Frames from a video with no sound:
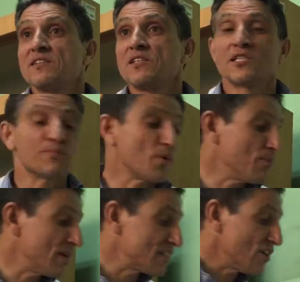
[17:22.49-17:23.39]
This
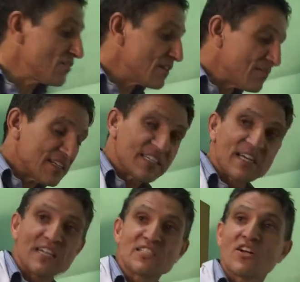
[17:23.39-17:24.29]
property of the
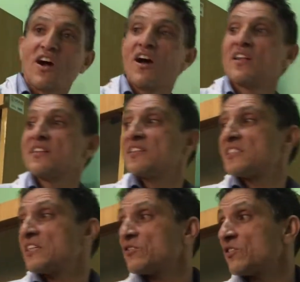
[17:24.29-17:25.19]
ventricle is called
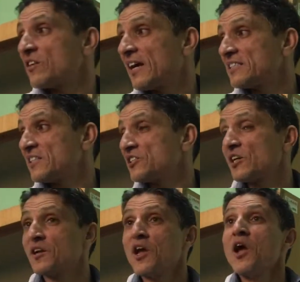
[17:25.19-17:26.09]
synchronization.